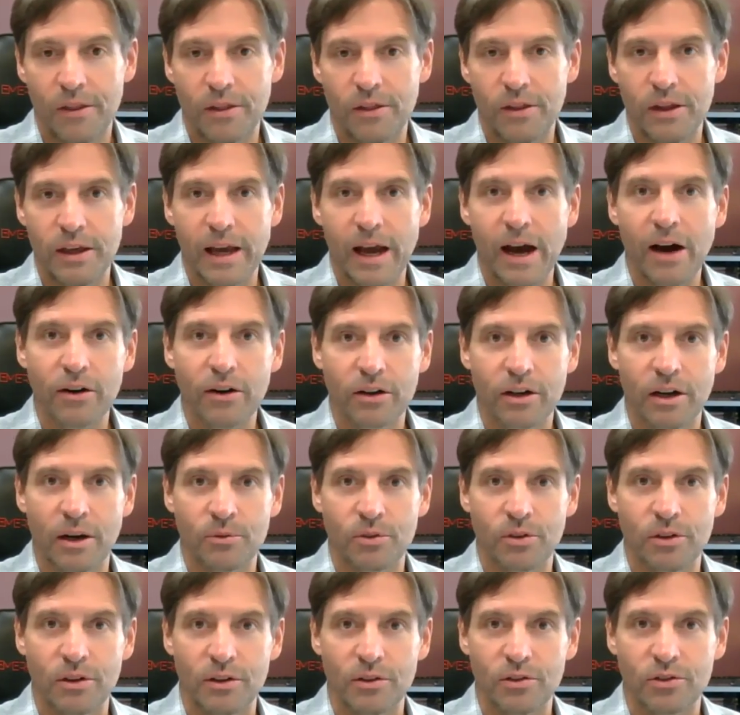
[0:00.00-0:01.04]
the
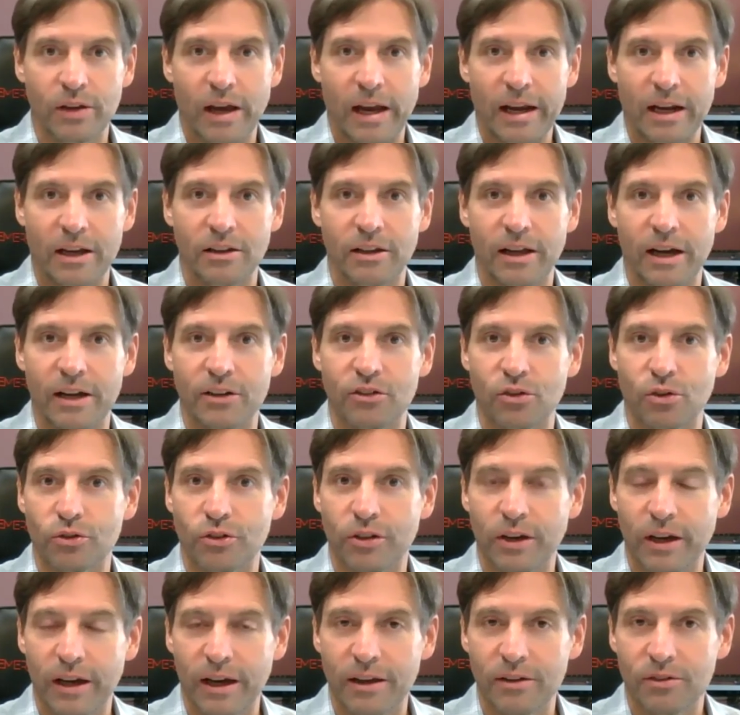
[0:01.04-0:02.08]
outcomes of these psychological
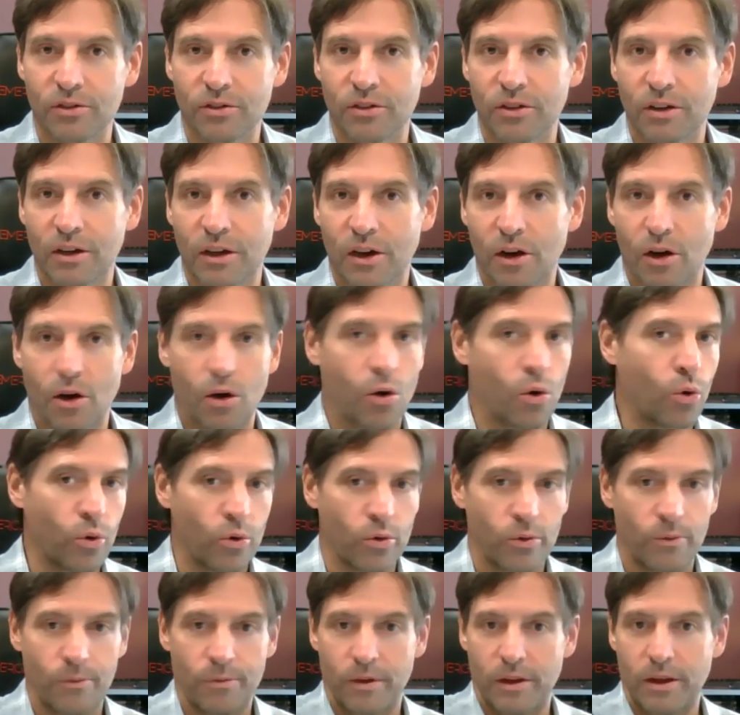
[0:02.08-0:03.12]
tests,
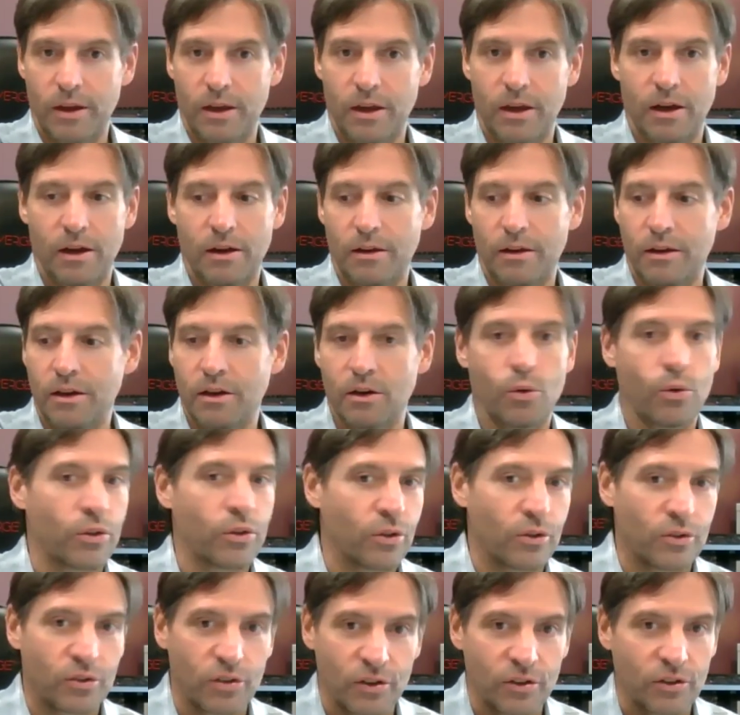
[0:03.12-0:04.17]
or
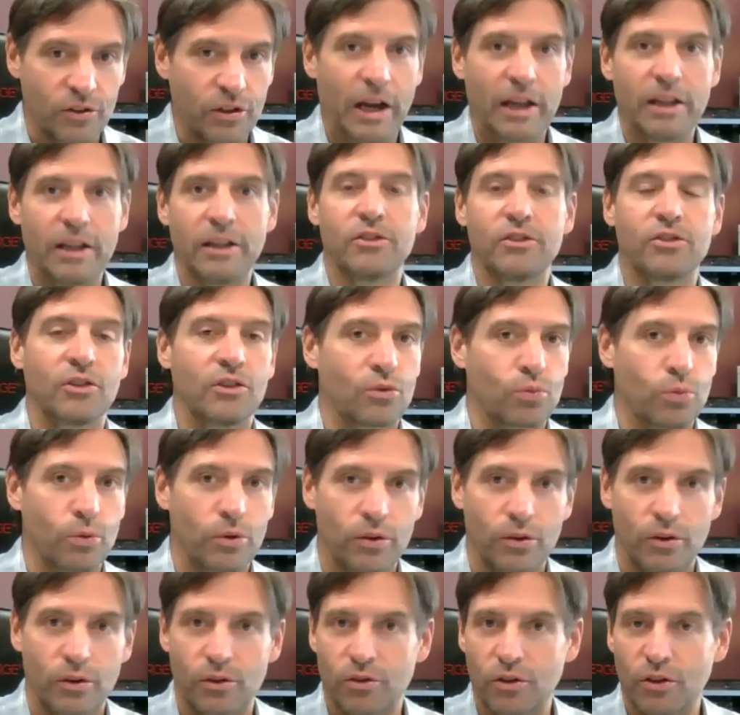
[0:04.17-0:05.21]
whether it's intelligence,
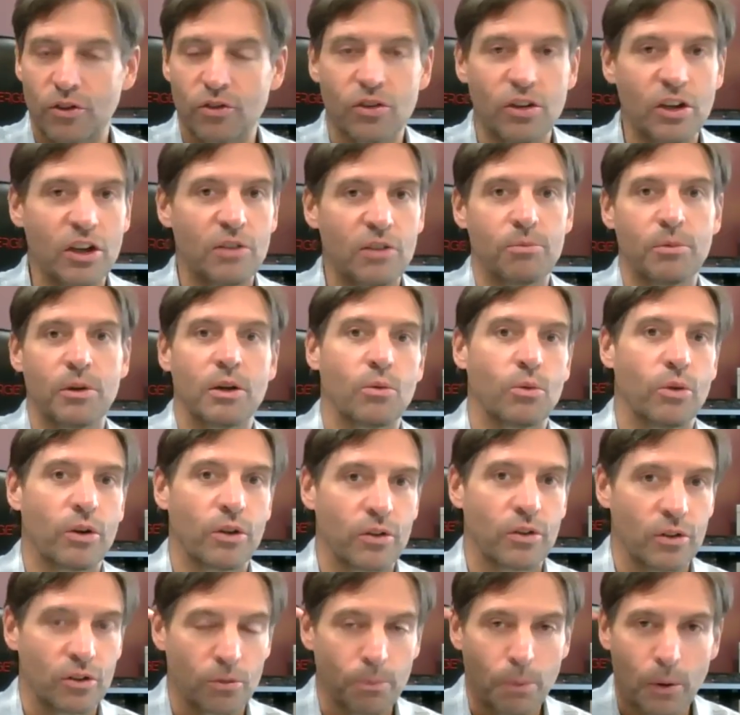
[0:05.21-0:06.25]
whether it's achievement,
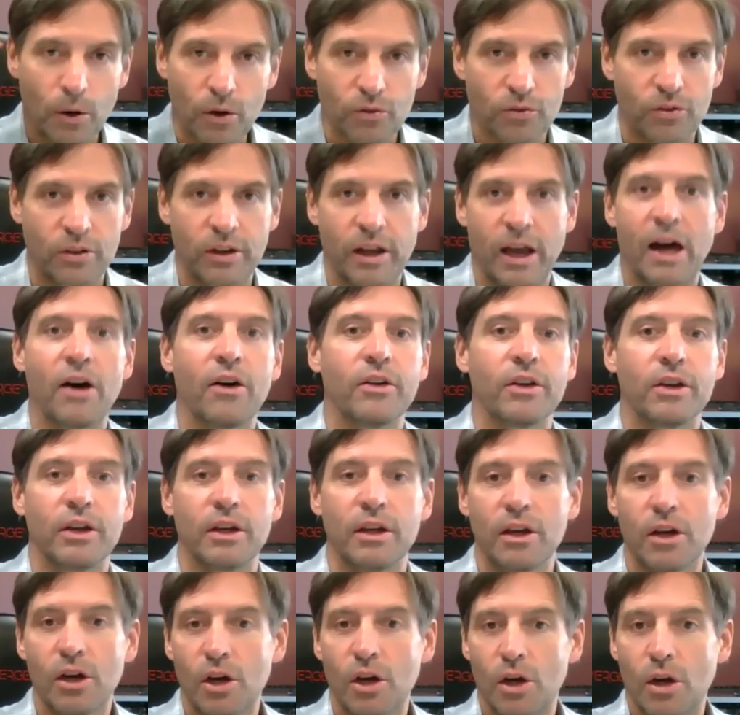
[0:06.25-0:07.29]
whether it's
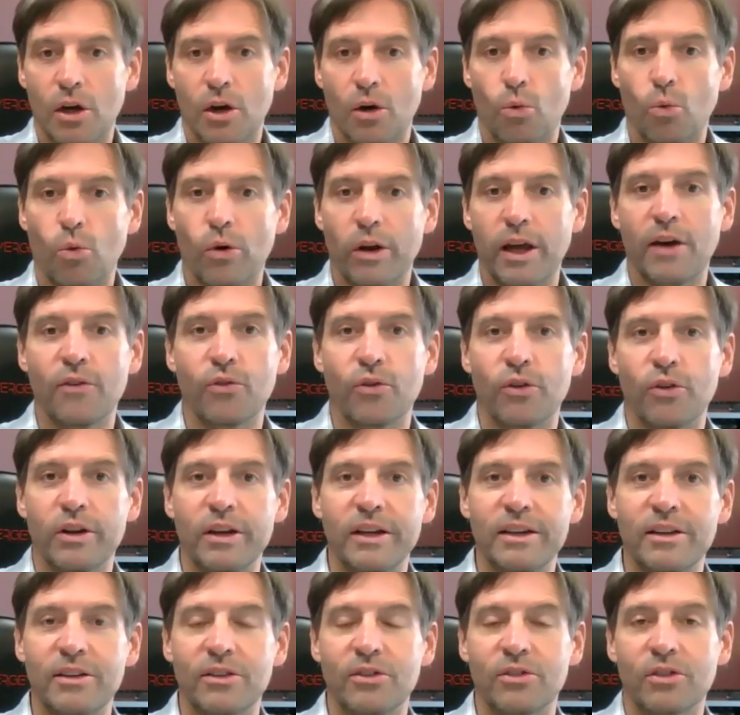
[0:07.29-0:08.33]
personality, whatever it
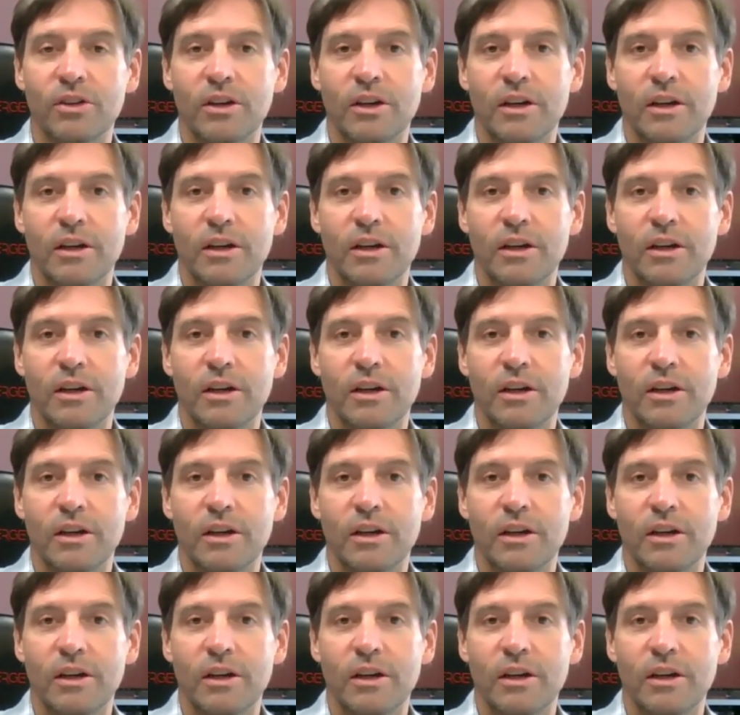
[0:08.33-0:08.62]
is,